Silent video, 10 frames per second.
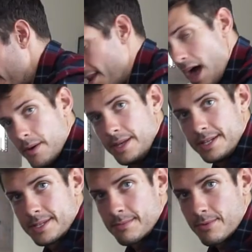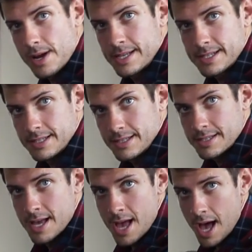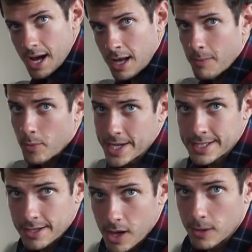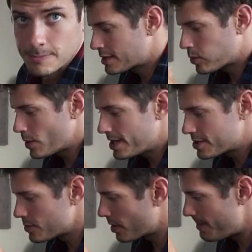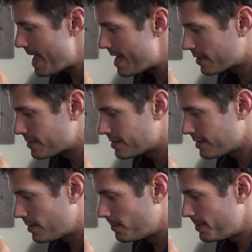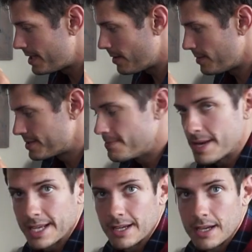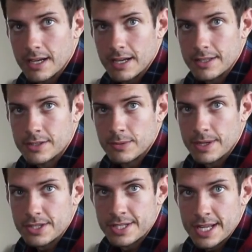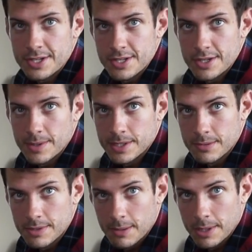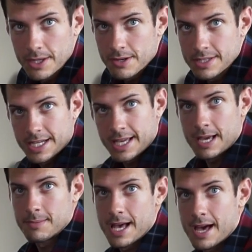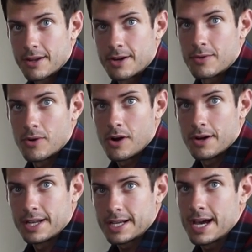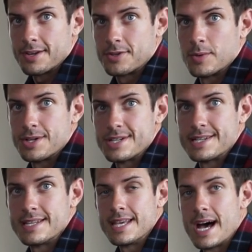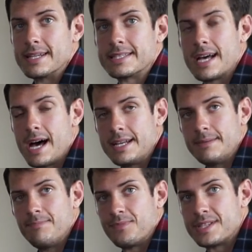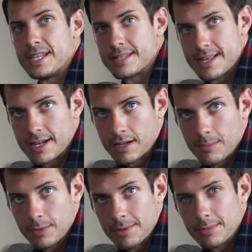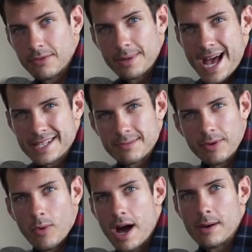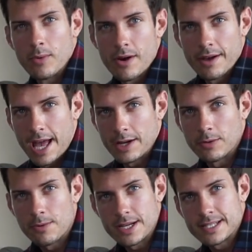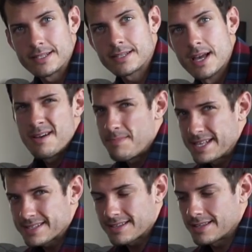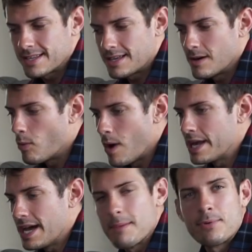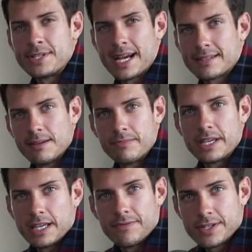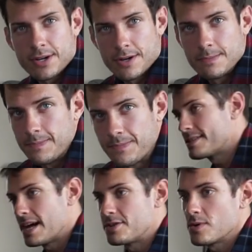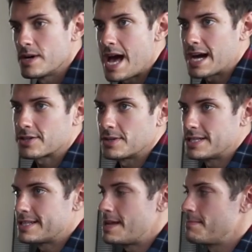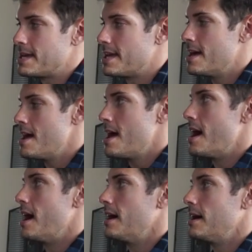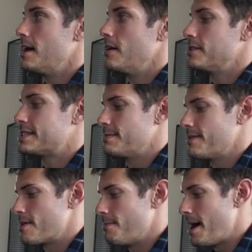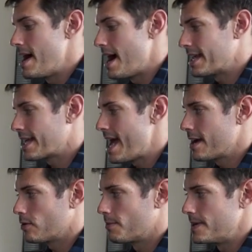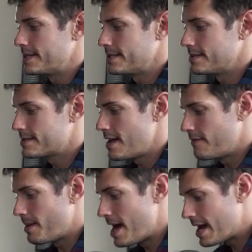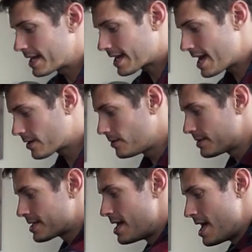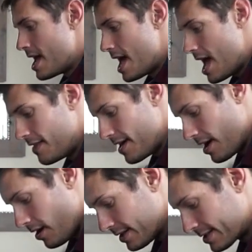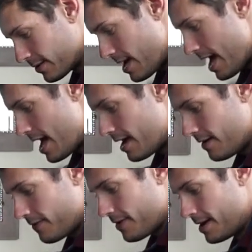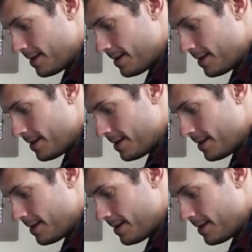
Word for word: Now into some braces. A couple weeks ago, twinged one of my ankles a little bit. I wasn't paying uh, too much attention doing some double unders and I came down on it wrong and it kind of twinged the outside. And since then, a couple people have been asking me why I'm wearing ankle braces. Basically, why not protect something if it's hurt? Don Joy actually sent me some of their bionic ankle braces. They have bionic ankles, and they also have